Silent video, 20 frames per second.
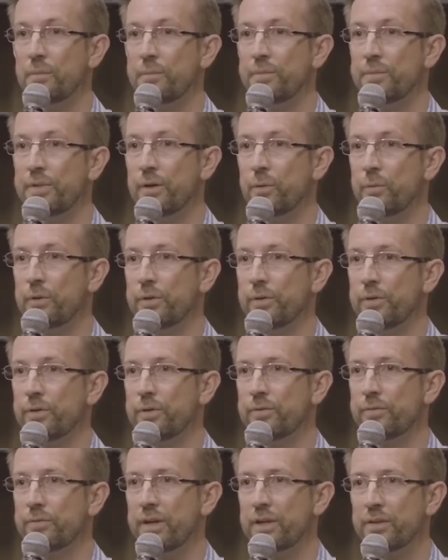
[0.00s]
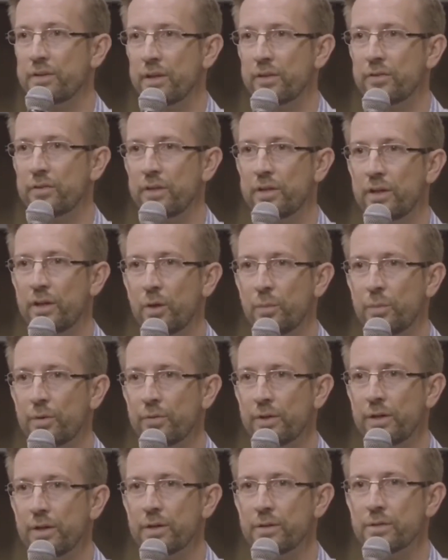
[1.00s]
There was fantastic help
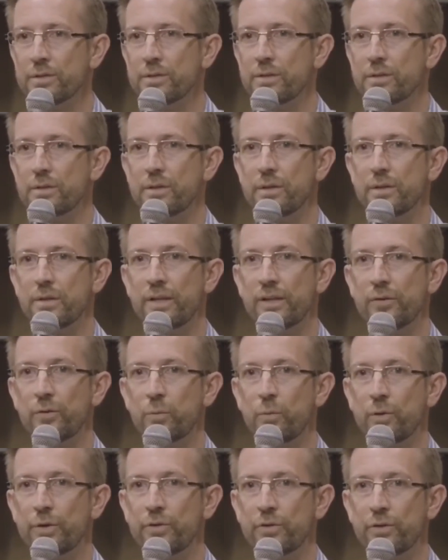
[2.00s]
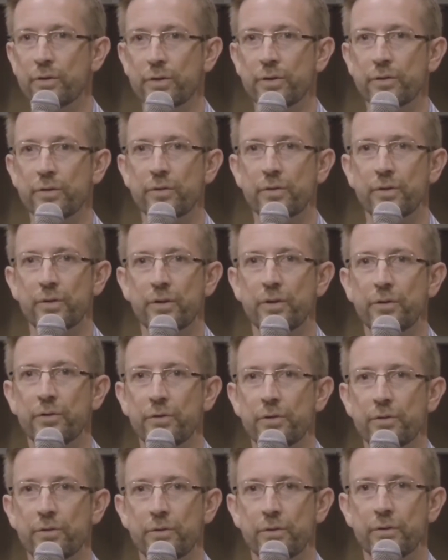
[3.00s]
around. That's what doctors and
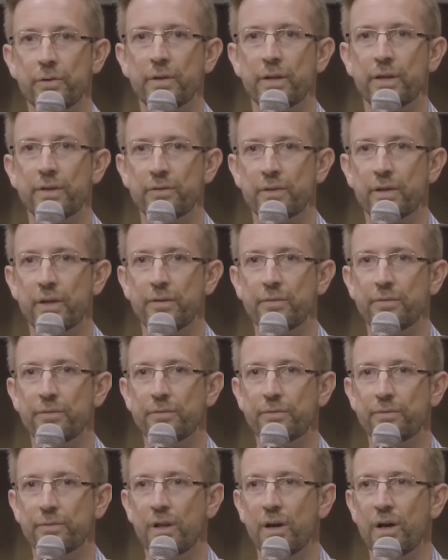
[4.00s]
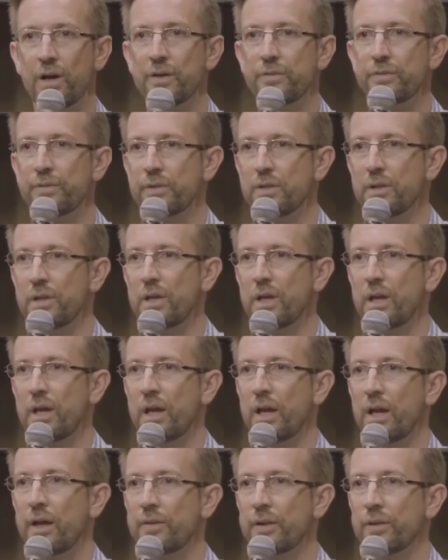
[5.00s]
nurses do, they save lives.
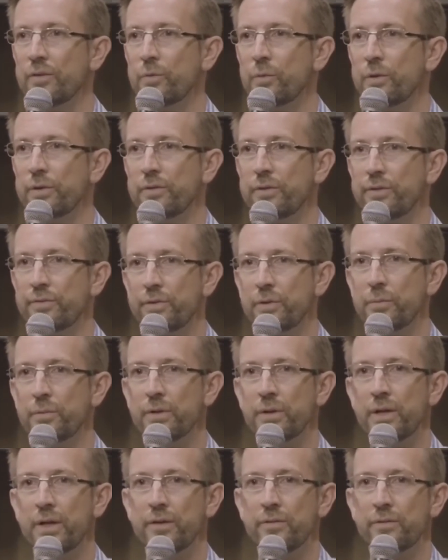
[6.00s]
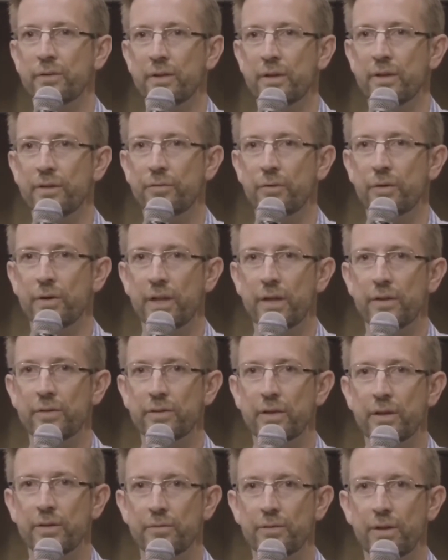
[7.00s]
And that's what defibrillators are there for, they
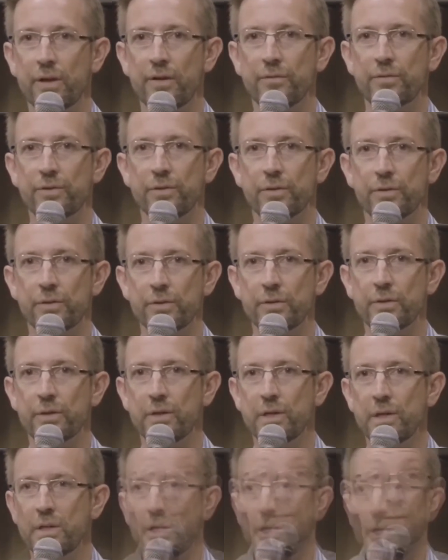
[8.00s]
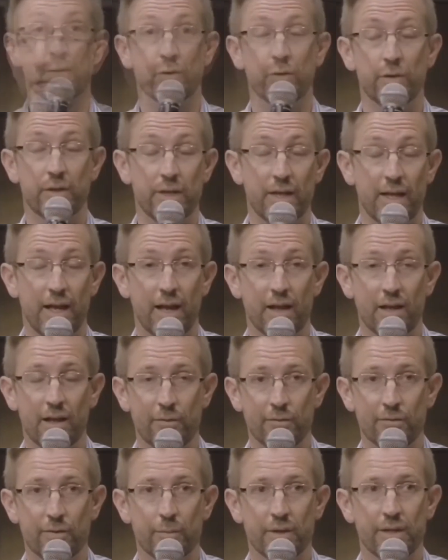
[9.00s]
save lives too. The good
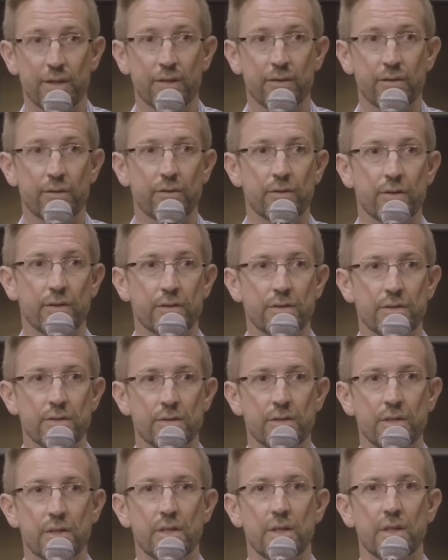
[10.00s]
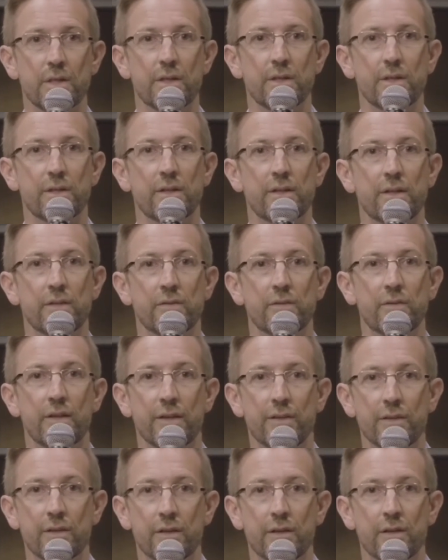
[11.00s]
outcome for me is that there's
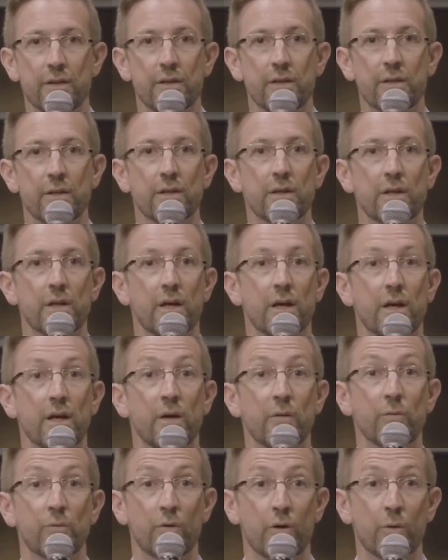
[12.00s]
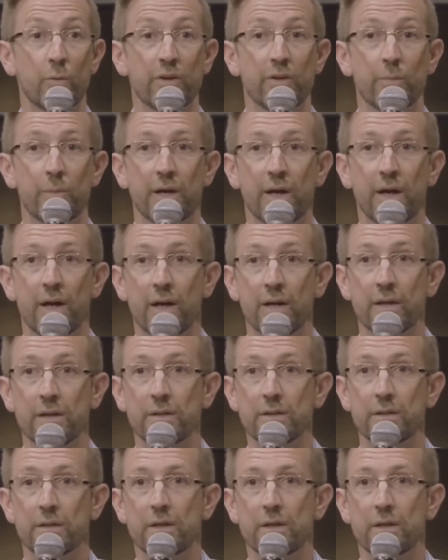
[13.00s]
nothing wrong with my heart.